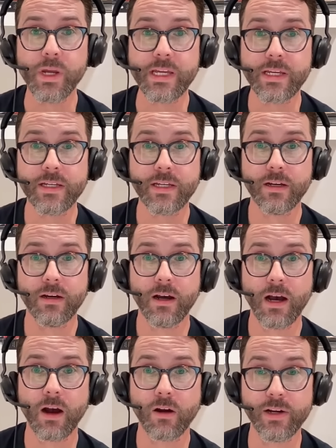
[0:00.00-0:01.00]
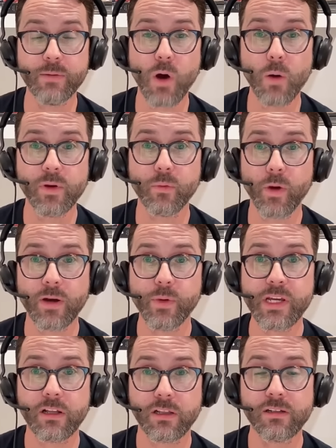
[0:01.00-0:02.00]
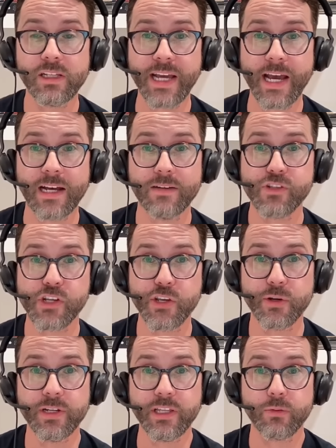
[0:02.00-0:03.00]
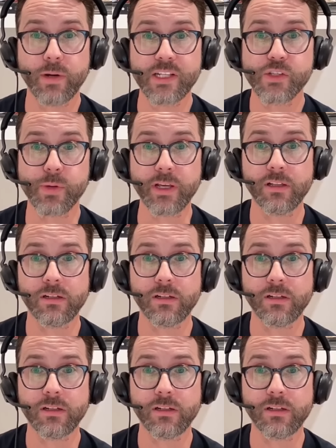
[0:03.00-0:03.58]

we are in a moment where we clearly have security threats.